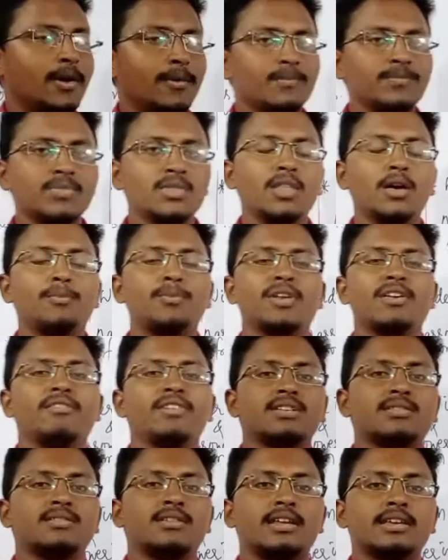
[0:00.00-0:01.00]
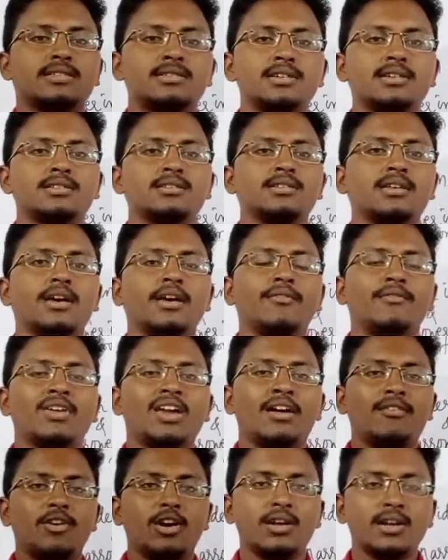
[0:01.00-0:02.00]
In the previous lectures, we have
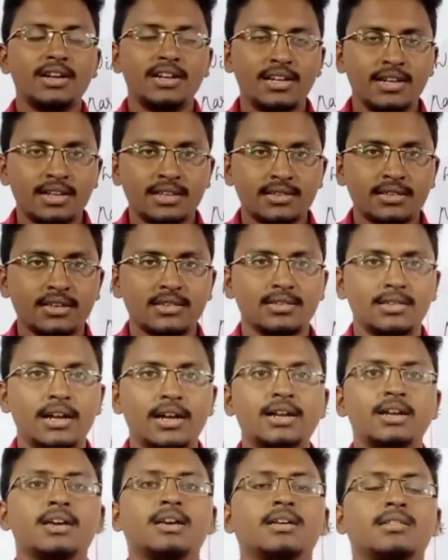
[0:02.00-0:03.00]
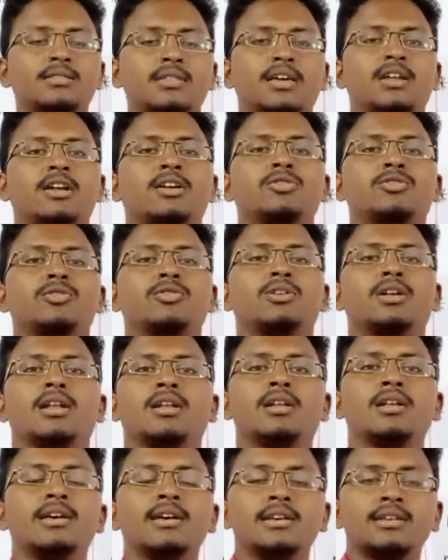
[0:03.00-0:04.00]
already discussed that there are total
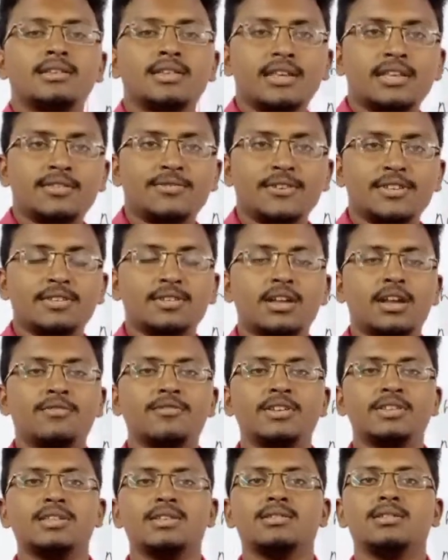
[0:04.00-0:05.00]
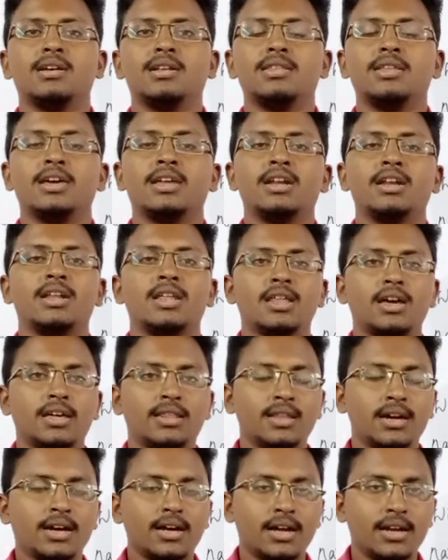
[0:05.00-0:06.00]
6 physical features are there in the
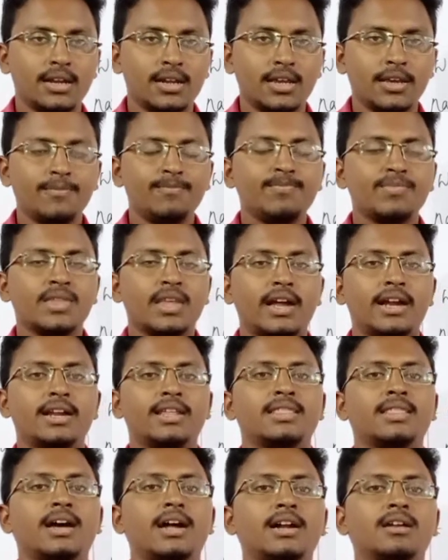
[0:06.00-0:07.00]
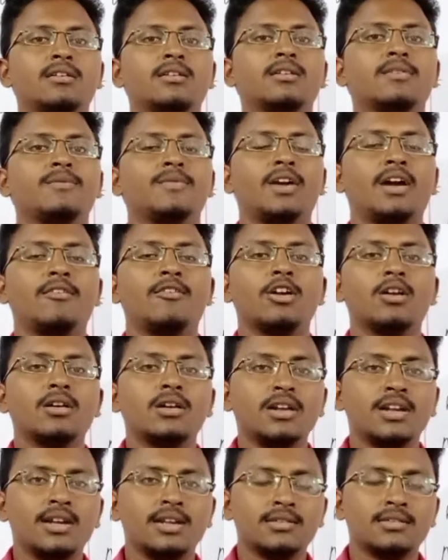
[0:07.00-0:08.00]
country, and in that we have
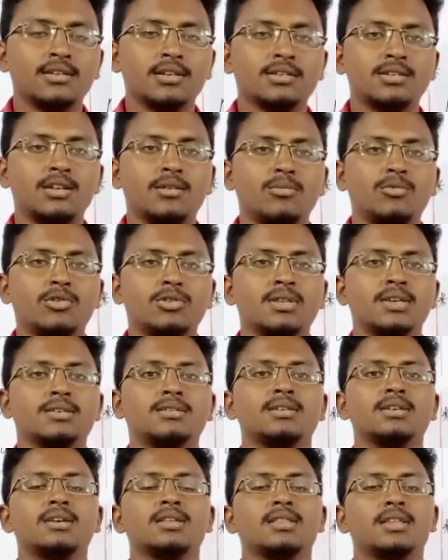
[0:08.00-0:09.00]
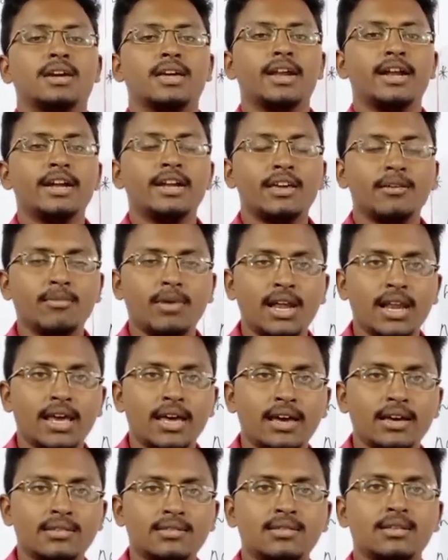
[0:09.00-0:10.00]
already discussed about this the great
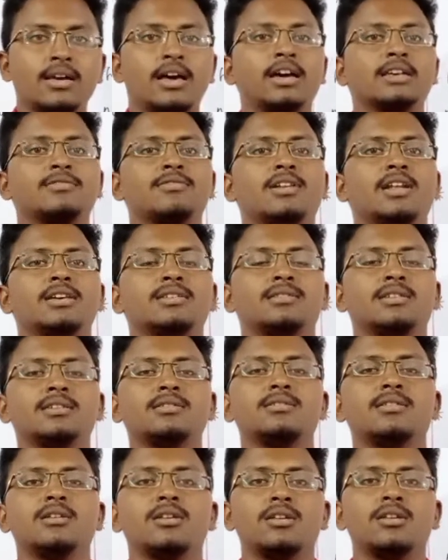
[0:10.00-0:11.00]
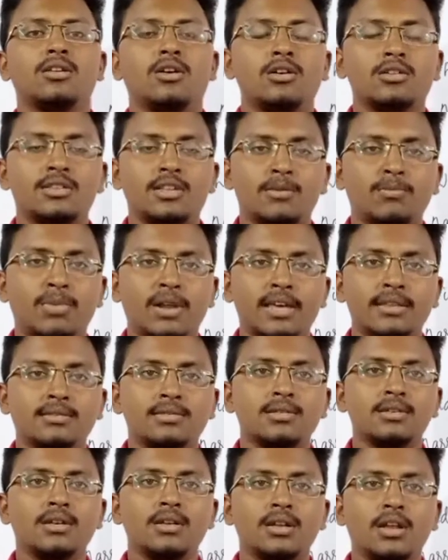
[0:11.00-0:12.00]
Himalayas as well as this northern plains.
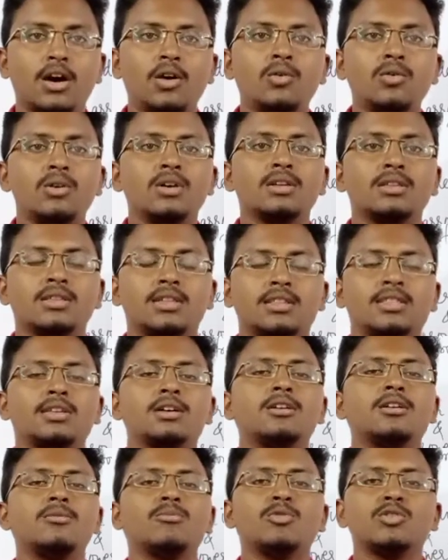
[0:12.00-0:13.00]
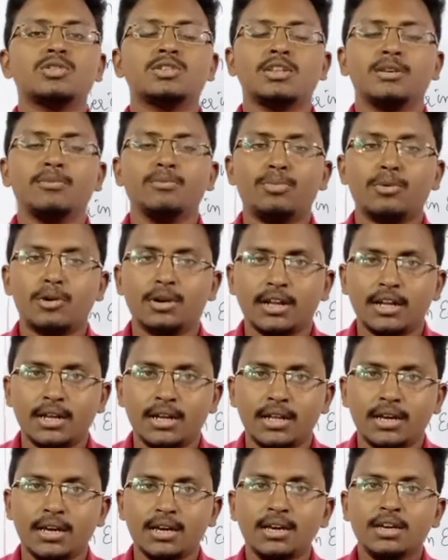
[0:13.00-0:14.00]
Now the third most important
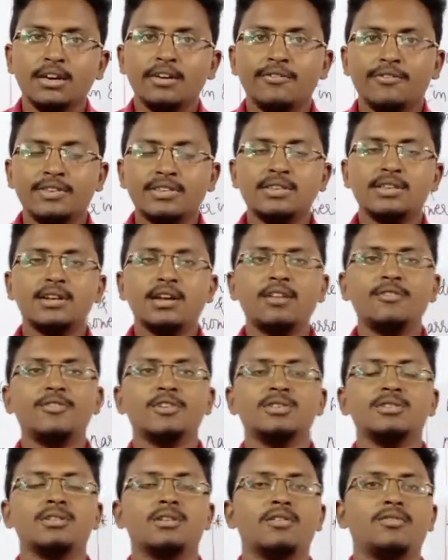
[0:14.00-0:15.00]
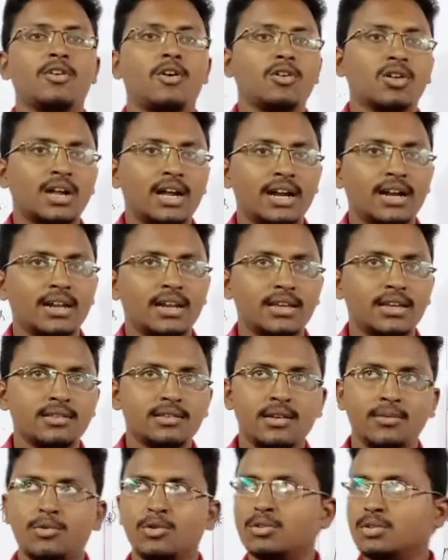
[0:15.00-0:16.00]
physical feature of our country is
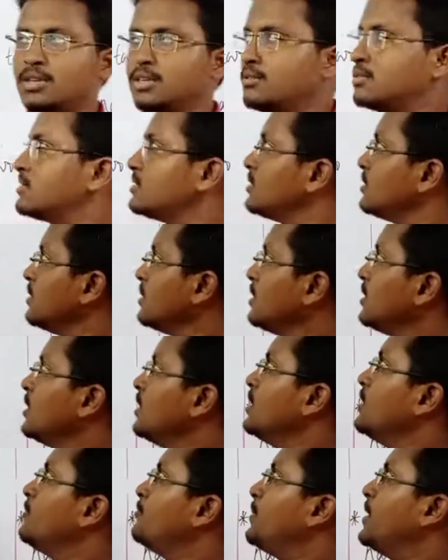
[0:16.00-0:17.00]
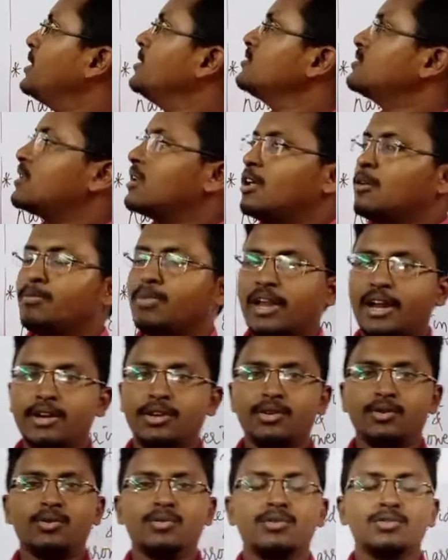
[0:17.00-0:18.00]
about this Peninsular
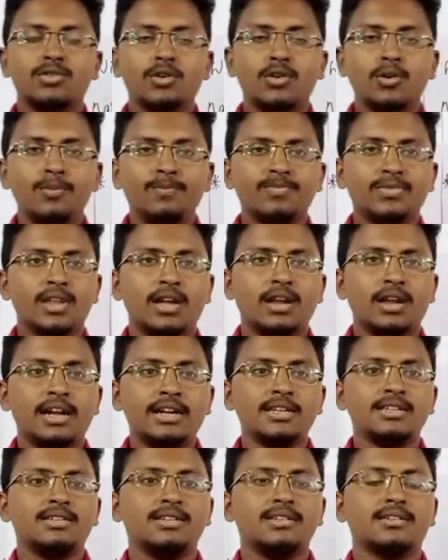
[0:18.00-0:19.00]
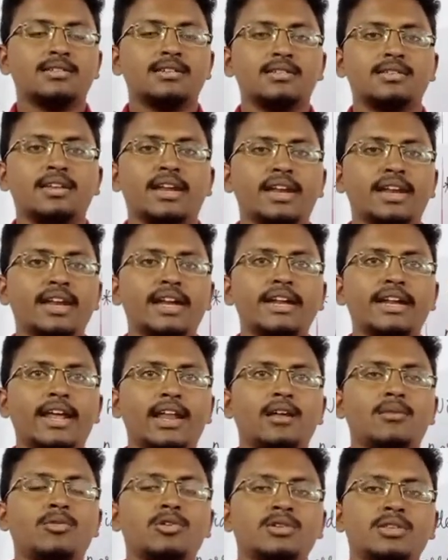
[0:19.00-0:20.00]
Plateau. So let us discuss in detail
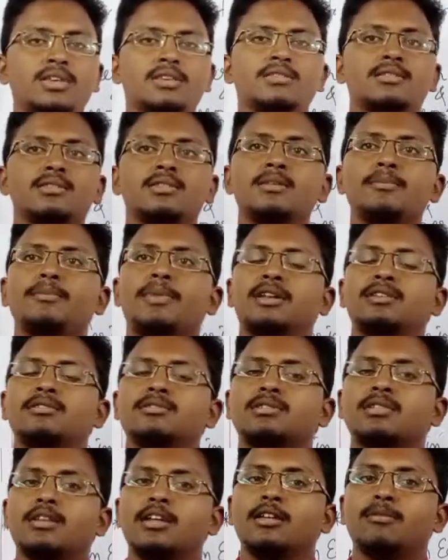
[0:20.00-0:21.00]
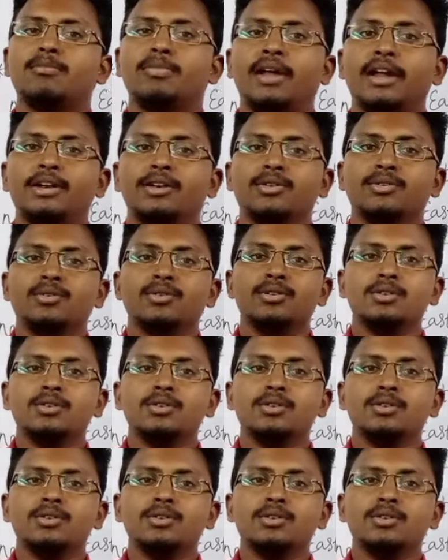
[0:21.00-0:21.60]
about this Peninsular Plateau.